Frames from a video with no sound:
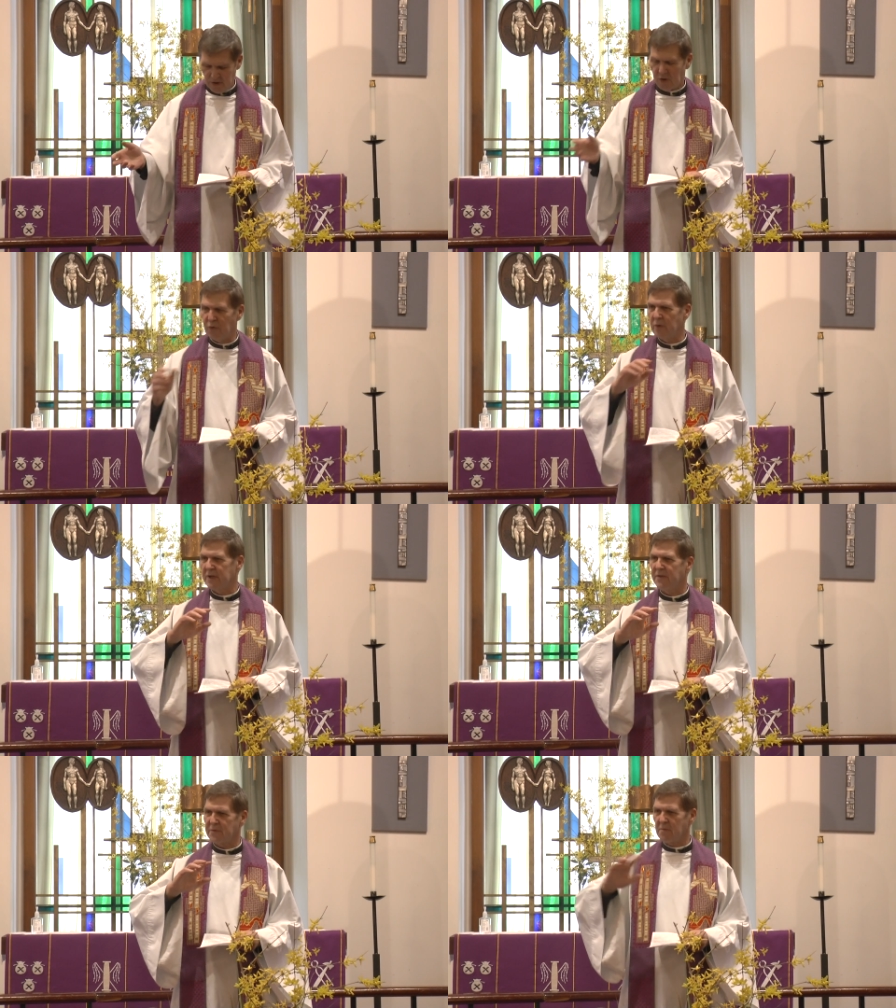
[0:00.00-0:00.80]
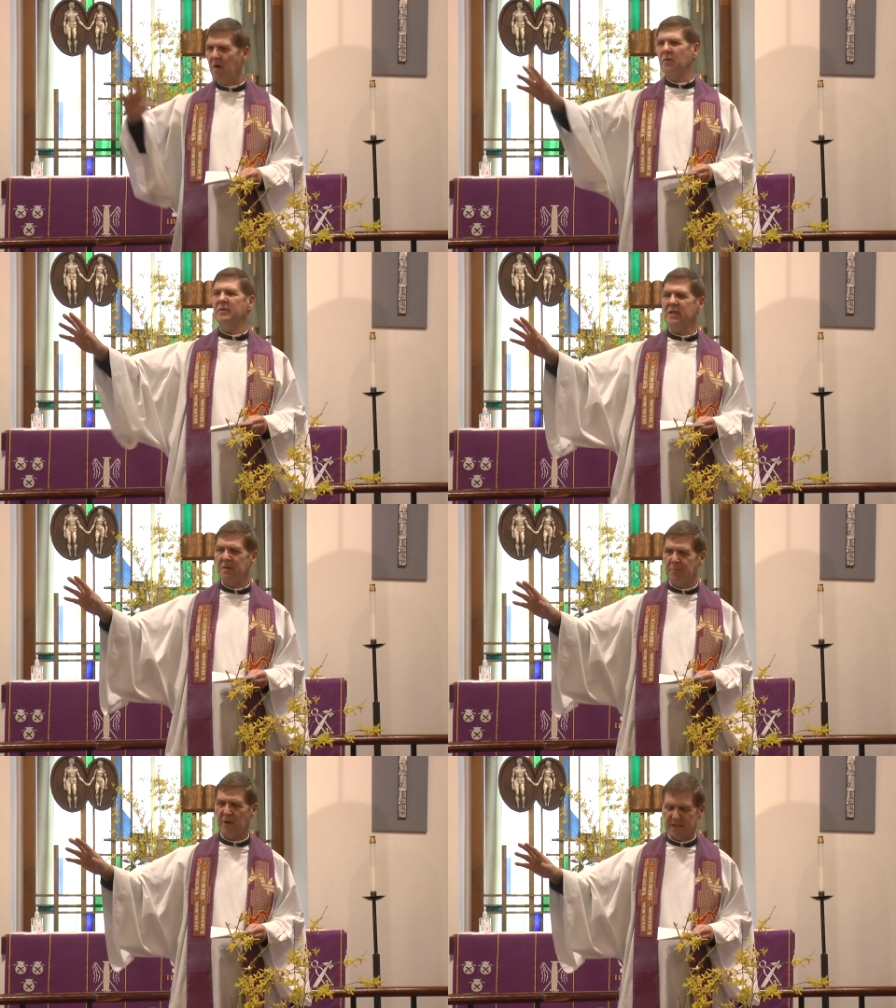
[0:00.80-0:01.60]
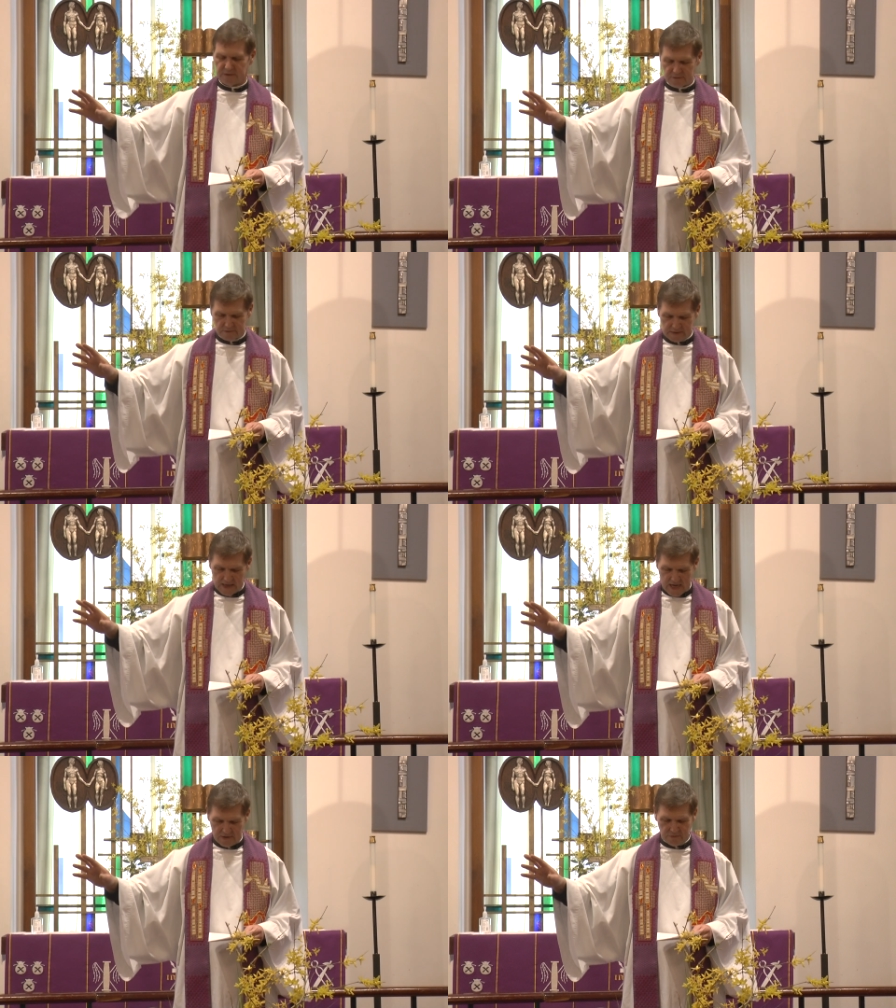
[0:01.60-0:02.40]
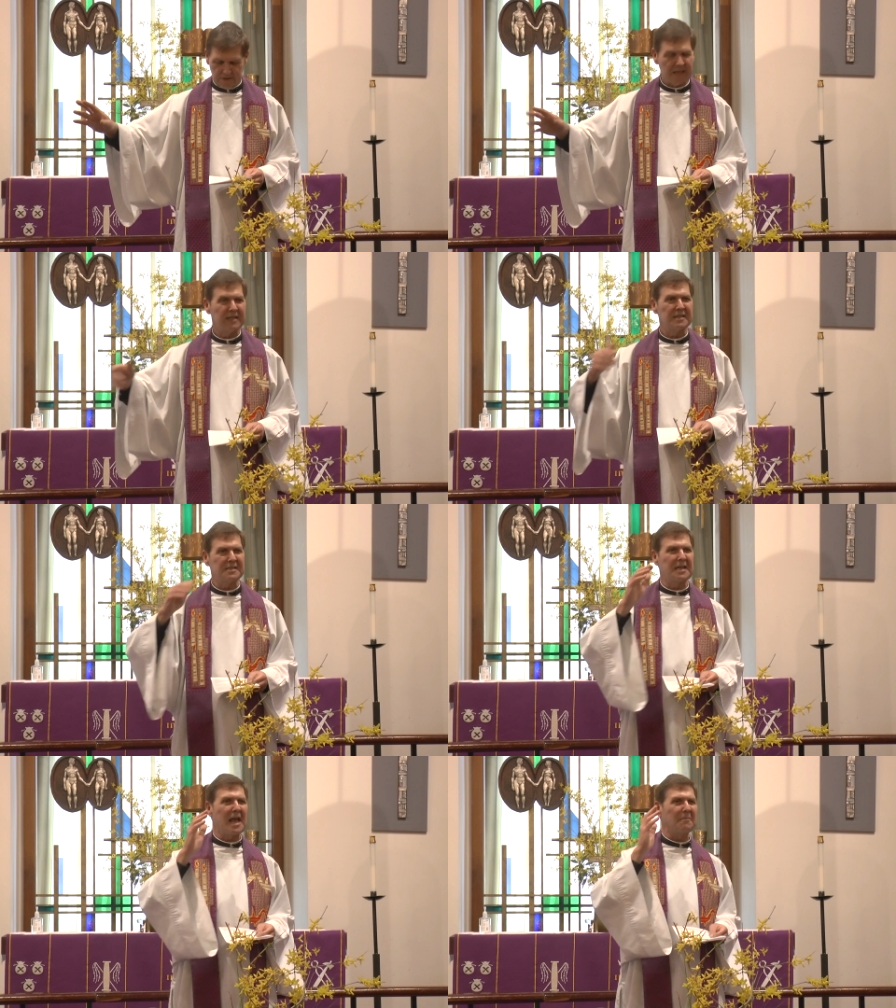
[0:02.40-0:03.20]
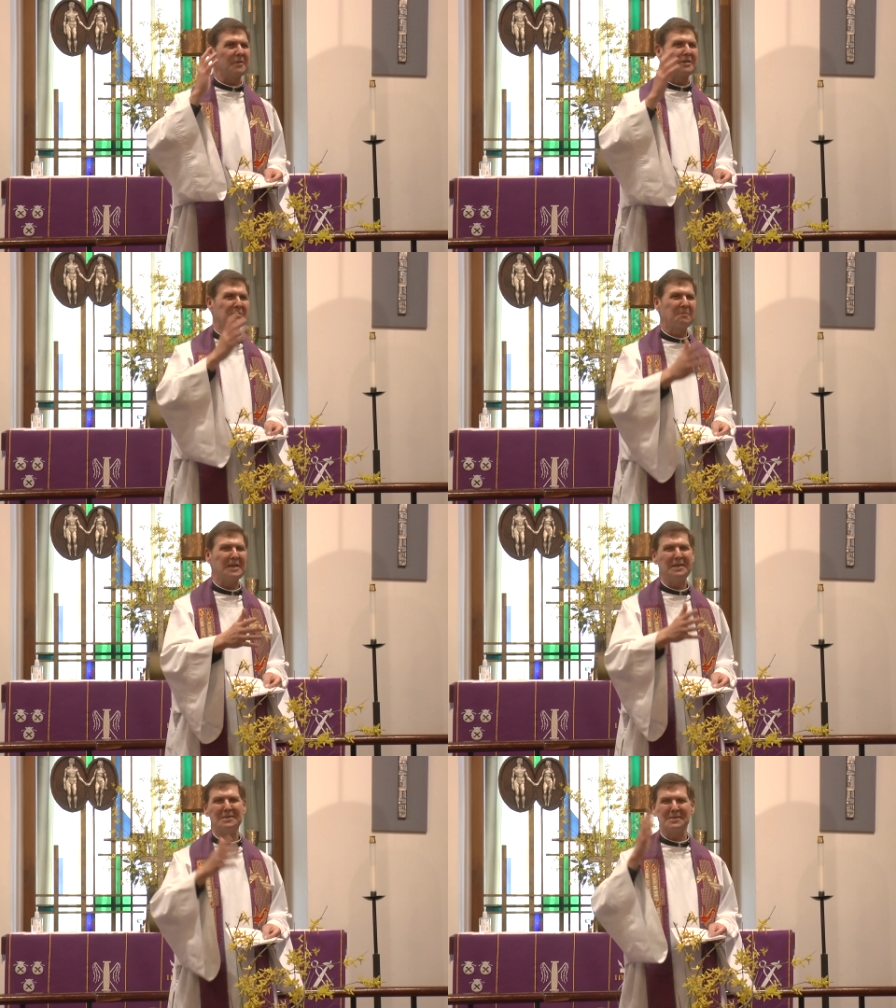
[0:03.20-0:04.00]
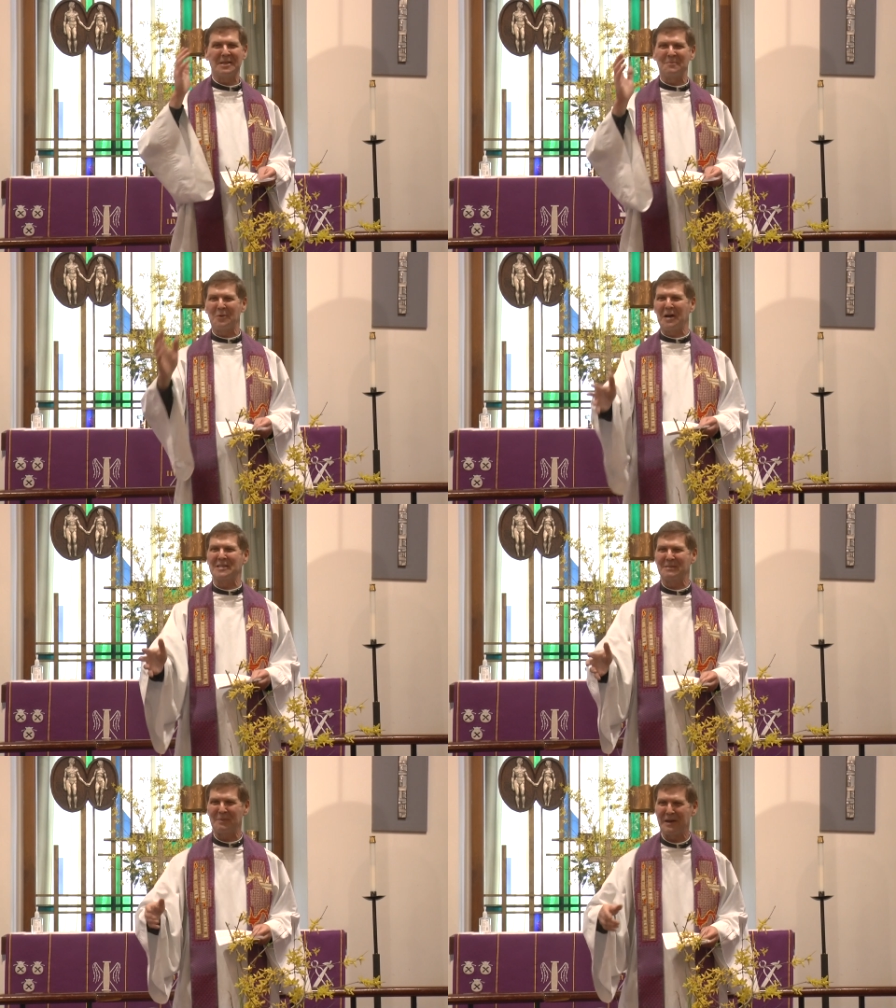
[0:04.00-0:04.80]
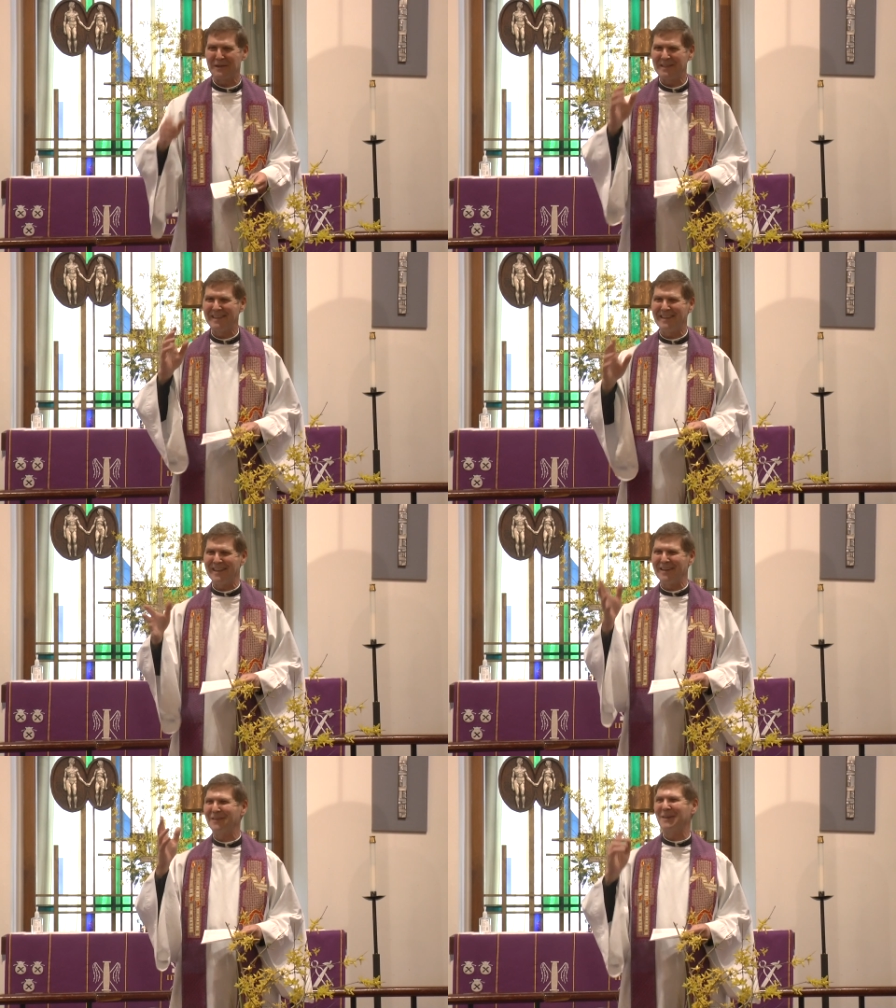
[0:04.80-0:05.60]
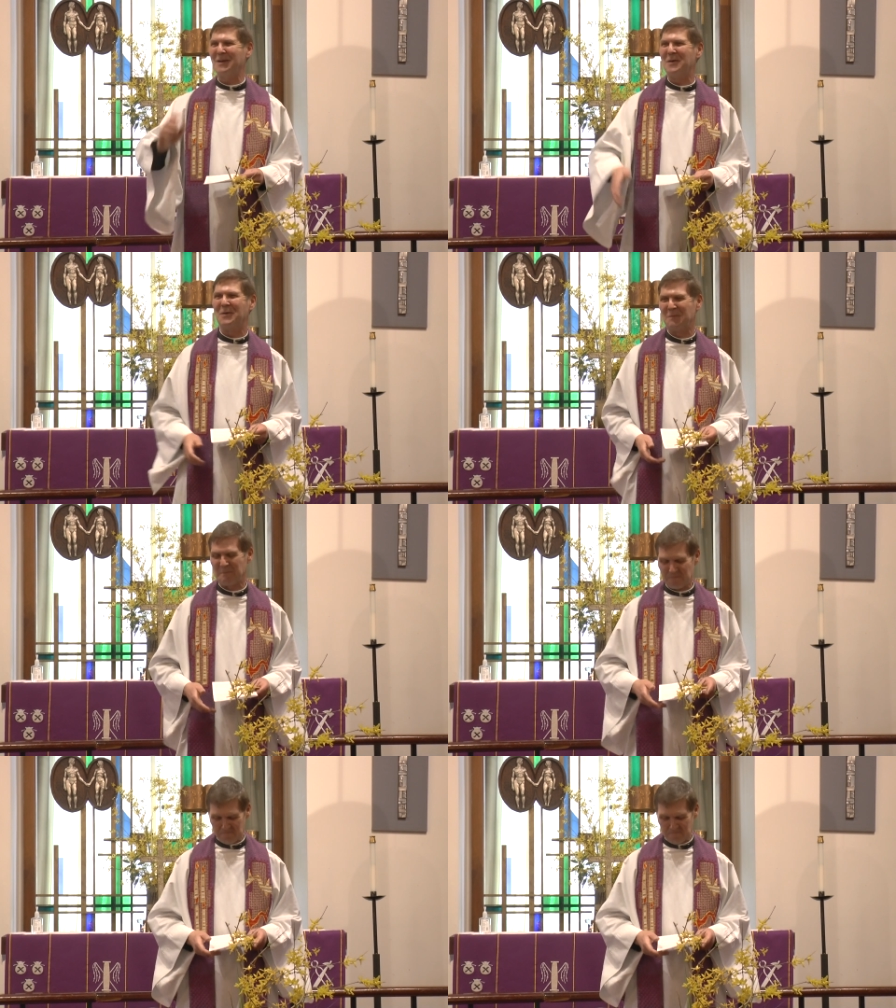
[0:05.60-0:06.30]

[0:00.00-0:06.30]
who would throw the oppressors out and establish peace and prosperity here at home.